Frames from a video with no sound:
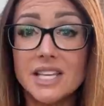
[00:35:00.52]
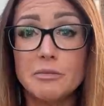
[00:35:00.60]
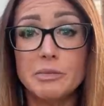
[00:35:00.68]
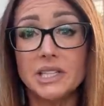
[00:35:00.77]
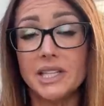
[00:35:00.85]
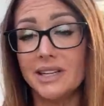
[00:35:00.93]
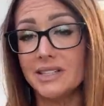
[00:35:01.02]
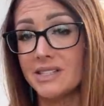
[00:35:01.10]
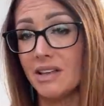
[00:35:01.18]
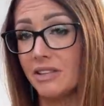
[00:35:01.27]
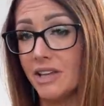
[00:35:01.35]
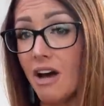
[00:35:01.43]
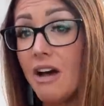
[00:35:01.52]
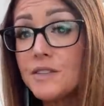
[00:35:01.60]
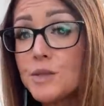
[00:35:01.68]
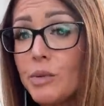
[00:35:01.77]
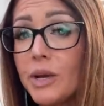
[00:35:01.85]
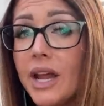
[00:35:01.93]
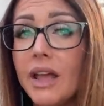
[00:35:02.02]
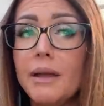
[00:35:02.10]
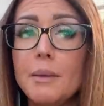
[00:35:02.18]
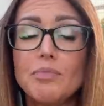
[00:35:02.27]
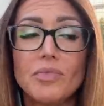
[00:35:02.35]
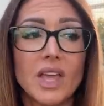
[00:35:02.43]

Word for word: the ability to sell the offspring,